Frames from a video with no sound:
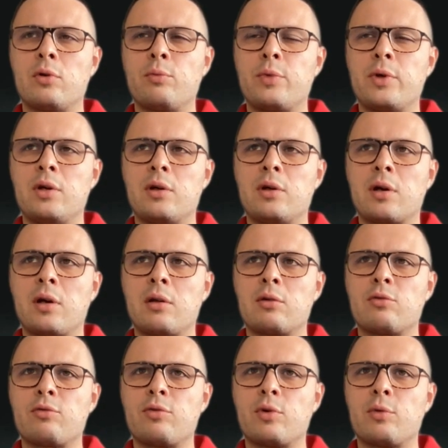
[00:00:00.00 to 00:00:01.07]
be a kind
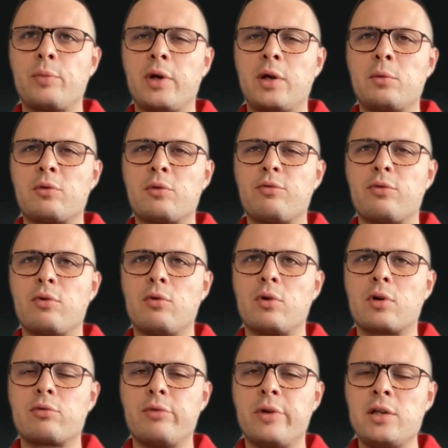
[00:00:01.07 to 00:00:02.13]
of payment
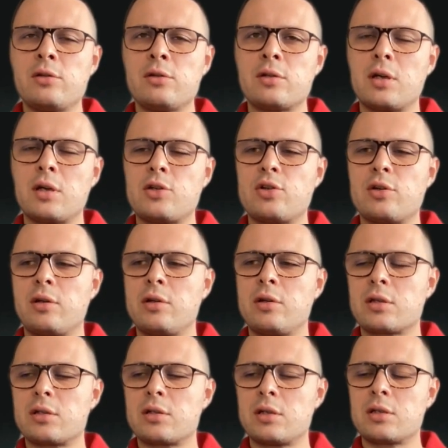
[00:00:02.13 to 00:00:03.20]
for creating such
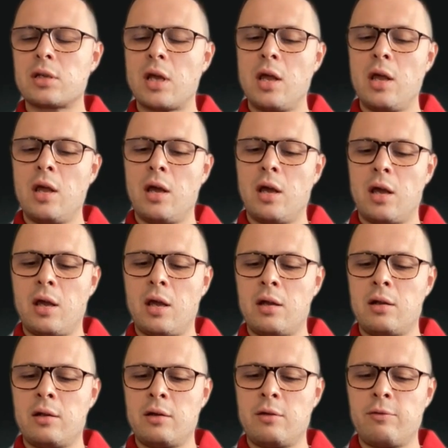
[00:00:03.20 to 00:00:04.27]
indexes.
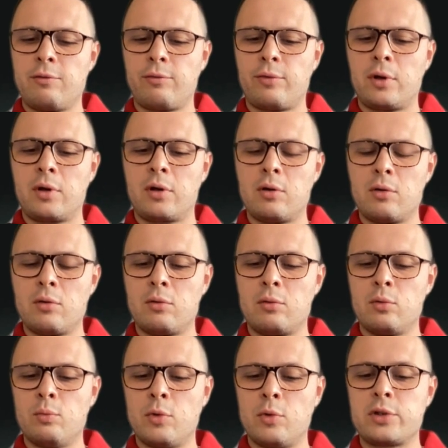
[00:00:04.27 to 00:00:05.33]
And if we
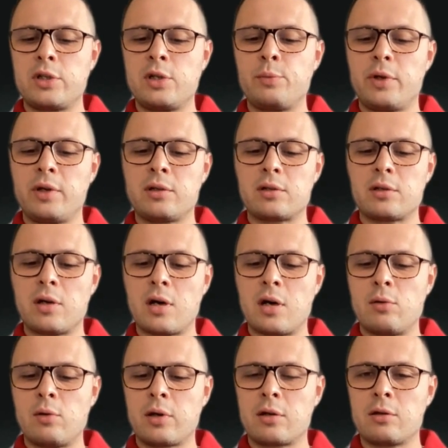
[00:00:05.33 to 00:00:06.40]
go more deeply into
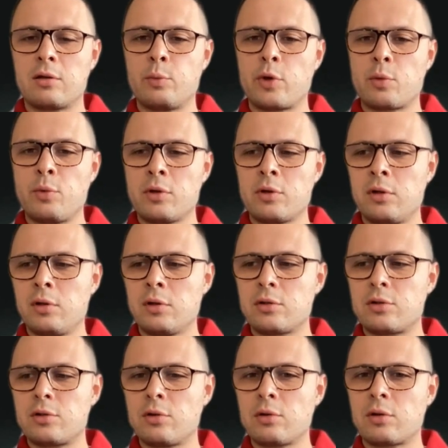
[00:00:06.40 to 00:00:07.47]
our economic model,
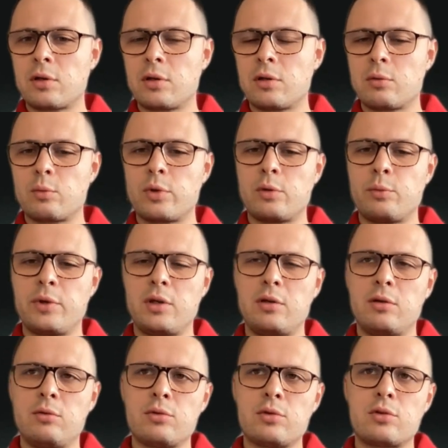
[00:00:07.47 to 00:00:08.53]
token will be
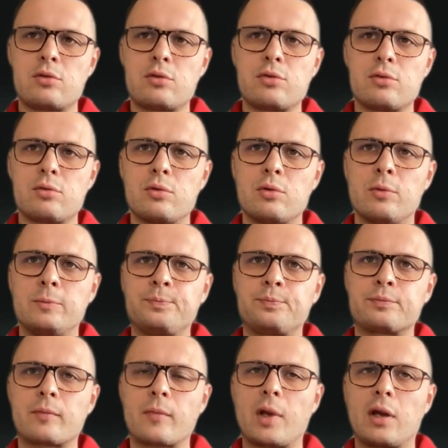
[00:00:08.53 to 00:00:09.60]
used to
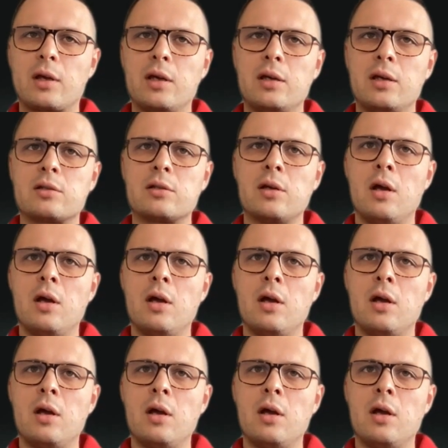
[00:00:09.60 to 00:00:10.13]
get